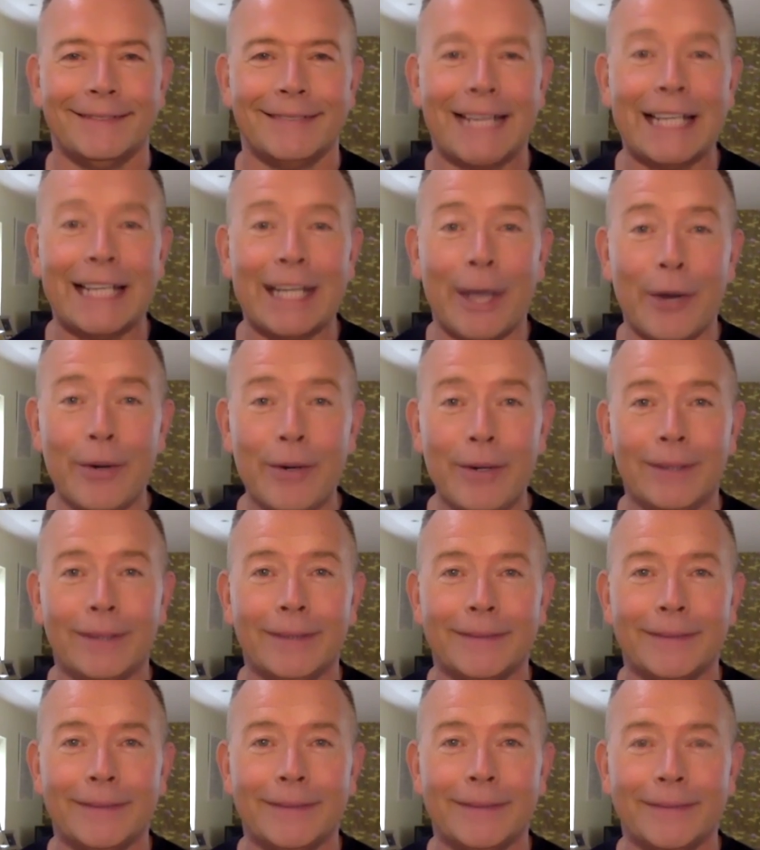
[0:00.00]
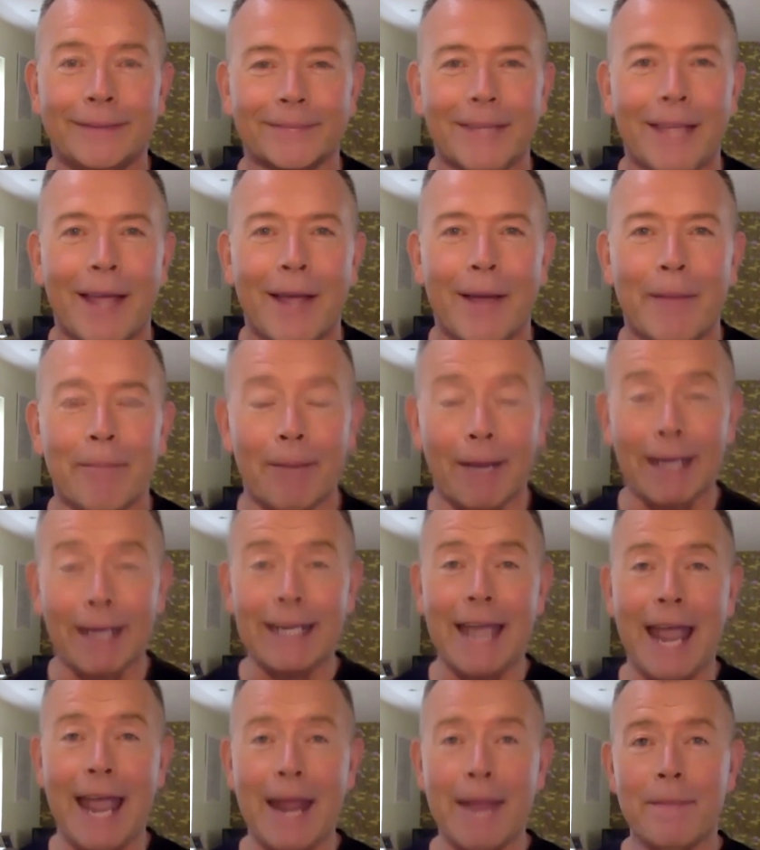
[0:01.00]
Hello, my
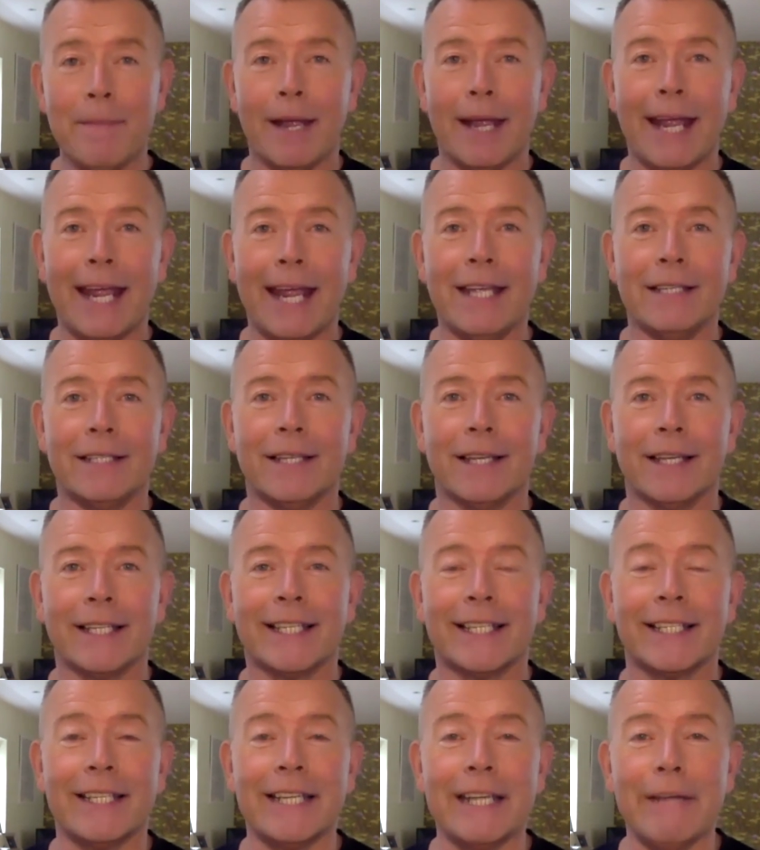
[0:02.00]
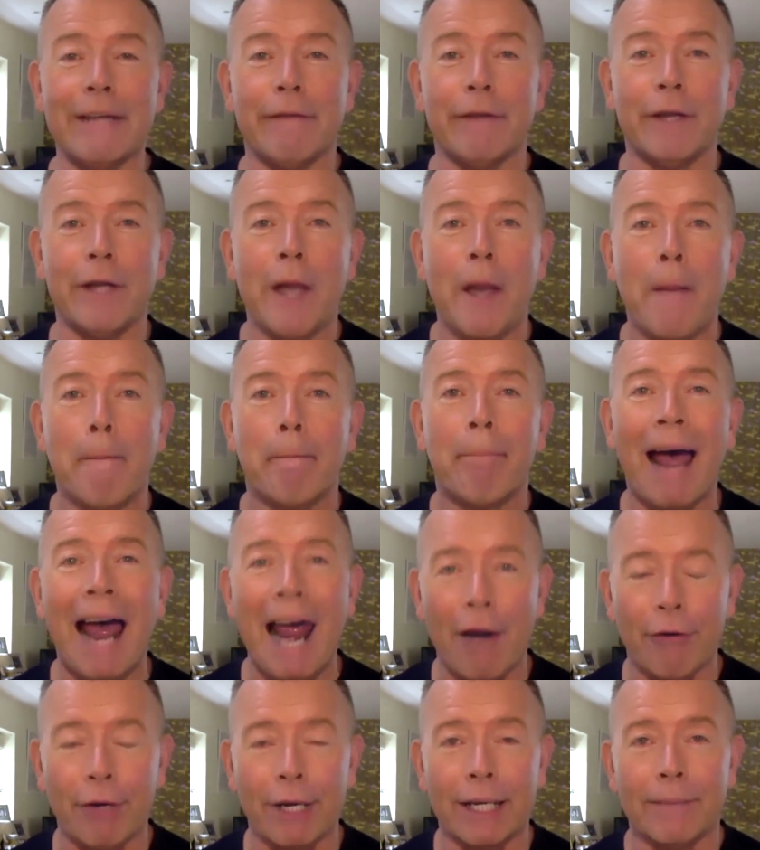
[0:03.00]
name is Stifyn
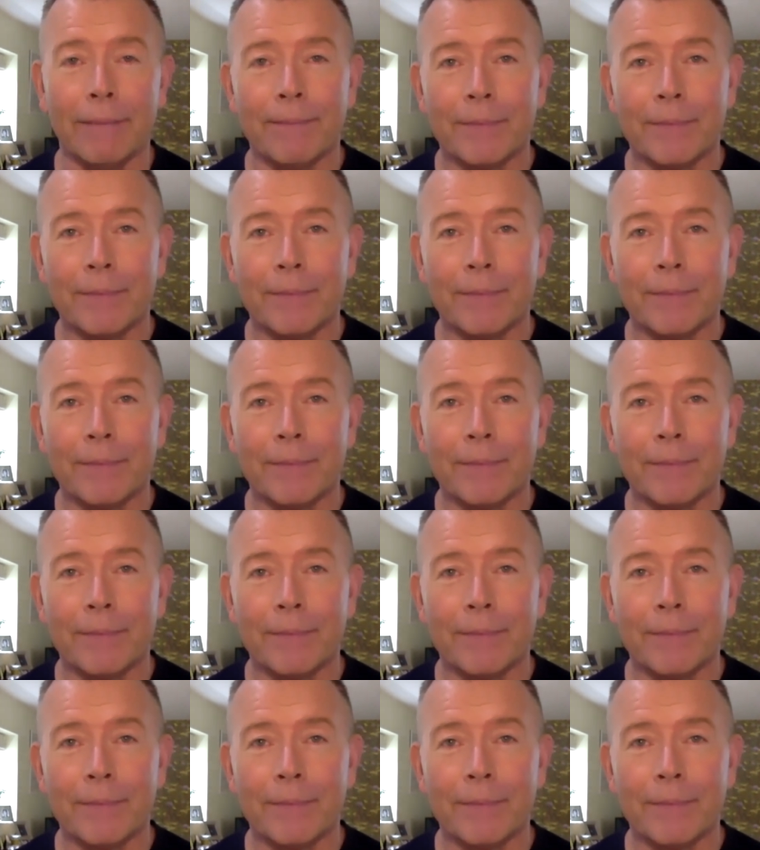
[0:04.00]
Parry.